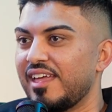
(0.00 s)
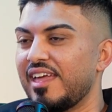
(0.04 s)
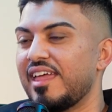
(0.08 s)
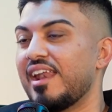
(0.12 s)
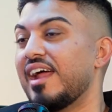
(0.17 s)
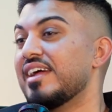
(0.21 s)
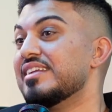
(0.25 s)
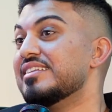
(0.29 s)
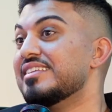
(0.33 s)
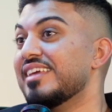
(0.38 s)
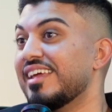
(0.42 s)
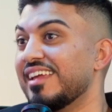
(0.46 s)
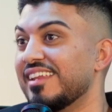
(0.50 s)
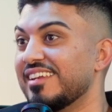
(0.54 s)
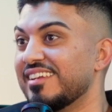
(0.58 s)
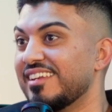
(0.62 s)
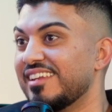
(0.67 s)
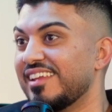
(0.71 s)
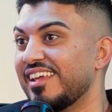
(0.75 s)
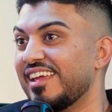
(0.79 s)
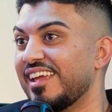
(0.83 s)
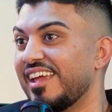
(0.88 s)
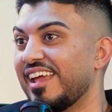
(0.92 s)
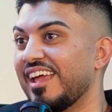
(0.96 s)
And I did.
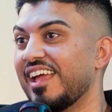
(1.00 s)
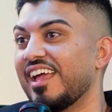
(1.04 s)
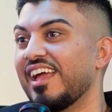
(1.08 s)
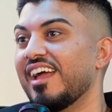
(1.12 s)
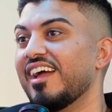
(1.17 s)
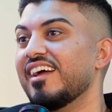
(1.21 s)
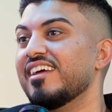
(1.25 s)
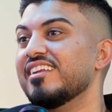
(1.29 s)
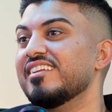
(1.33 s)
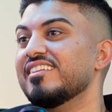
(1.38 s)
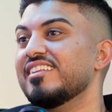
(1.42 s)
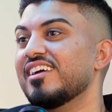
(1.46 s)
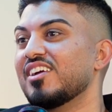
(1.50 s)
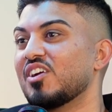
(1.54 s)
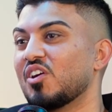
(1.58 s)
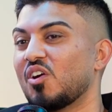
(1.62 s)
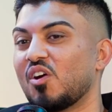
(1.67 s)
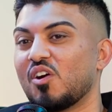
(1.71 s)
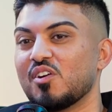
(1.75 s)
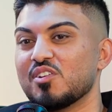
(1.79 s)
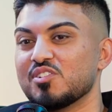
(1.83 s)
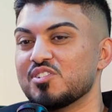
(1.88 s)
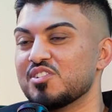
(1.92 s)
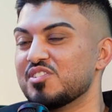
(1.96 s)
And the
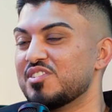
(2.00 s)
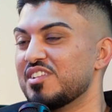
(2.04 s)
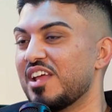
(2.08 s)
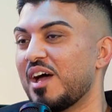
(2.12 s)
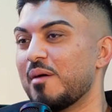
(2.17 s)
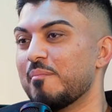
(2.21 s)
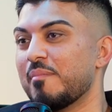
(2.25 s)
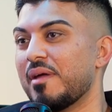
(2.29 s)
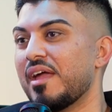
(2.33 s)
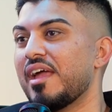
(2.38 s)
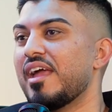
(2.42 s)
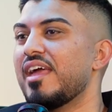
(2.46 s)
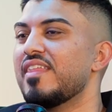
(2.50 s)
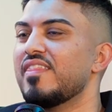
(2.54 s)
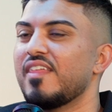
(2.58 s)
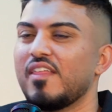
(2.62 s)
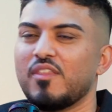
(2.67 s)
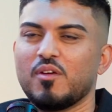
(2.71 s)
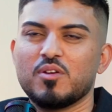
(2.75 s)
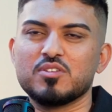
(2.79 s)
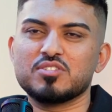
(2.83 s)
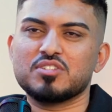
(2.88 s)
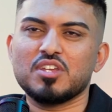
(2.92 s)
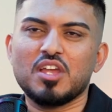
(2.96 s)
car is just not meant. And then
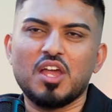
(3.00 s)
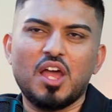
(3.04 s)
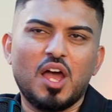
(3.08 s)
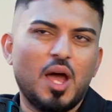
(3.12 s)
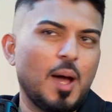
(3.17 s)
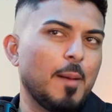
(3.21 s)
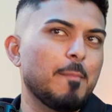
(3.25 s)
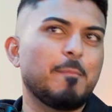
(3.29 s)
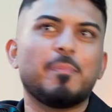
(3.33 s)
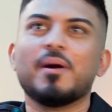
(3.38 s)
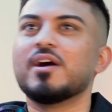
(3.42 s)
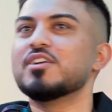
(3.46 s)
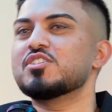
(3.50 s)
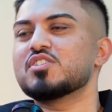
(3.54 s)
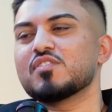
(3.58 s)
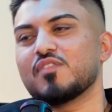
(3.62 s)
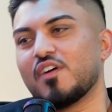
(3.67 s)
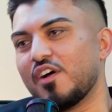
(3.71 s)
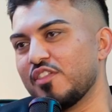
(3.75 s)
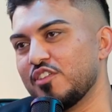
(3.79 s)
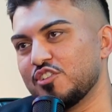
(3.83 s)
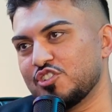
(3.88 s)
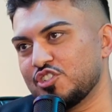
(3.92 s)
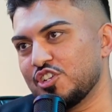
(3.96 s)
there was a bunch of
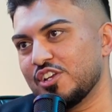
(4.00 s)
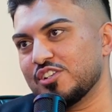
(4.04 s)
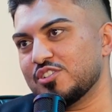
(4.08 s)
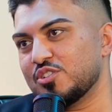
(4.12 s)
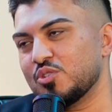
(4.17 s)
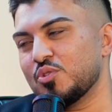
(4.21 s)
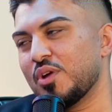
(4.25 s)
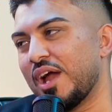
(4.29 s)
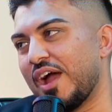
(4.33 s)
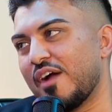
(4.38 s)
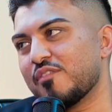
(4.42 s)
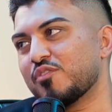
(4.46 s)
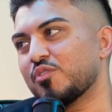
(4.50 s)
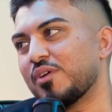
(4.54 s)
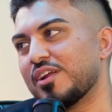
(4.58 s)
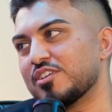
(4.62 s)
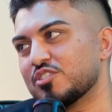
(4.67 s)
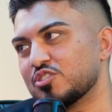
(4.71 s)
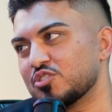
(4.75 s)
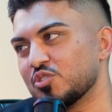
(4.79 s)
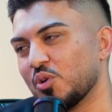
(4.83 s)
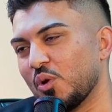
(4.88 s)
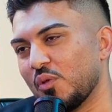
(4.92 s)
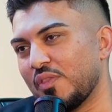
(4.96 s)
other shit too. After I
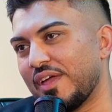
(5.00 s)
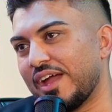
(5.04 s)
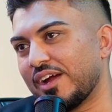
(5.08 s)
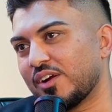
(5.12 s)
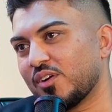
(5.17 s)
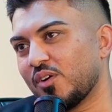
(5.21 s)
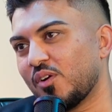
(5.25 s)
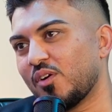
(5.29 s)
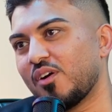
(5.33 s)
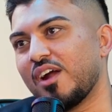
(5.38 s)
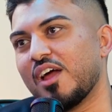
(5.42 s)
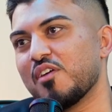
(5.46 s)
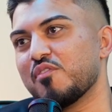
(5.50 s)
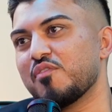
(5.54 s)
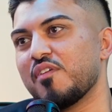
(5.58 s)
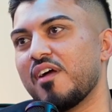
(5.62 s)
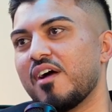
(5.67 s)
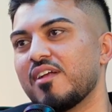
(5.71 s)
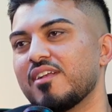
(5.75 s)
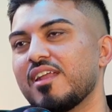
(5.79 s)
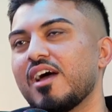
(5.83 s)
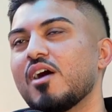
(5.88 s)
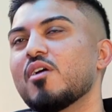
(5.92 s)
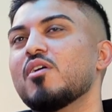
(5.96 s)
sold that car, I
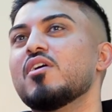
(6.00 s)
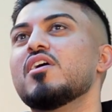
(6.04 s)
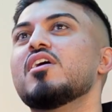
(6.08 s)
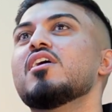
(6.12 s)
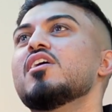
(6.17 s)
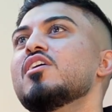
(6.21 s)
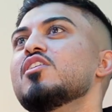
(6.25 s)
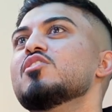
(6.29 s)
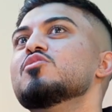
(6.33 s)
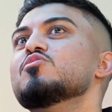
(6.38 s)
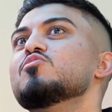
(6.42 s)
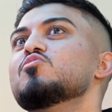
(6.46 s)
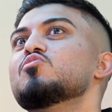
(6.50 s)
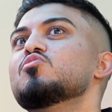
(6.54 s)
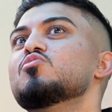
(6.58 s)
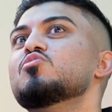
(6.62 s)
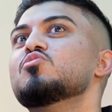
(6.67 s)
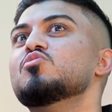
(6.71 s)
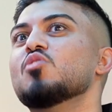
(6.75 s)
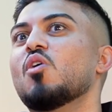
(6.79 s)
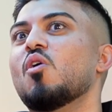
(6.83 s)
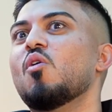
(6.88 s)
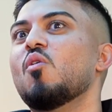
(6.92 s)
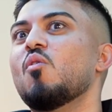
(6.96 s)
found out
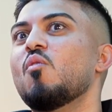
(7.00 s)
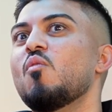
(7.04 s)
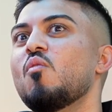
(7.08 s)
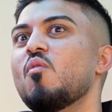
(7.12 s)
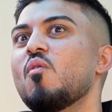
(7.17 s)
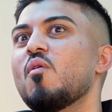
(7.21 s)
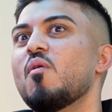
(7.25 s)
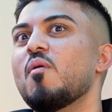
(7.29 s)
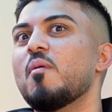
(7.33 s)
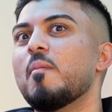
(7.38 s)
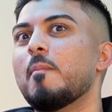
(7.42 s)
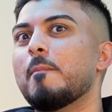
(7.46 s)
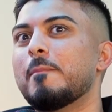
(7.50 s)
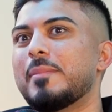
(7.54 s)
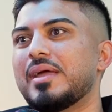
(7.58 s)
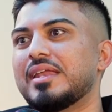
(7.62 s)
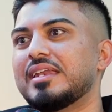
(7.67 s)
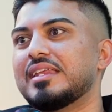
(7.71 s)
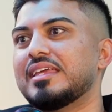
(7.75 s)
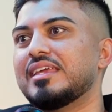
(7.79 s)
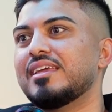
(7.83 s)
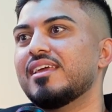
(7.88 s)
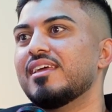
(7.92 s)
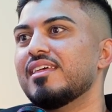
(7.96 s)
so
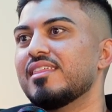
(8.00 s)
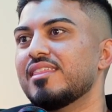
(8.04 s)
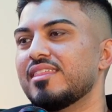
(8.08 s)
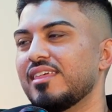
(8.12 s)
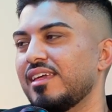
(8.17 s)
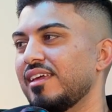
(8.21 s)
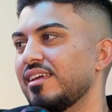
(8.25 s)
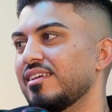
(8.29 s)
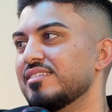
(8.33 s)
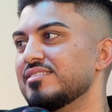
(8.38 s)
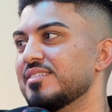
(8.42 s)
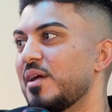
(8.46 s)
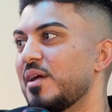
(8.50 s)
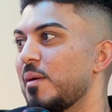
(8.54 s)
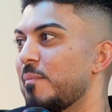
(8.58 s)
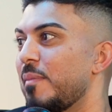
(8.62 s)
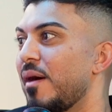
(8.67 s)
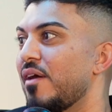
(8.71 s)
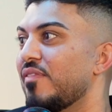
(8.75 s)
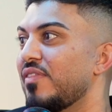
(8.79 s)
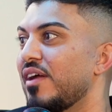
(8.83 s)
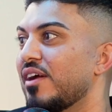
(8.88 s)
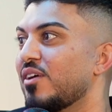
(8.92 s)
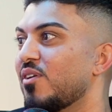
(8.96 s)
many things
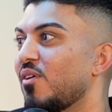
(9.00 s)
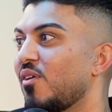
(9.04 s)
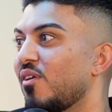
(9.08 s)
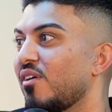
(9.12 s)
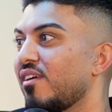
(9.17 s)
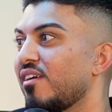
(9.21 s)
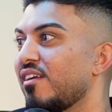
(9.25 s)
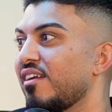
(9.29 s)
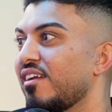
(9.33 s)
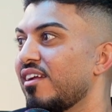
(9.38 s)
about that car.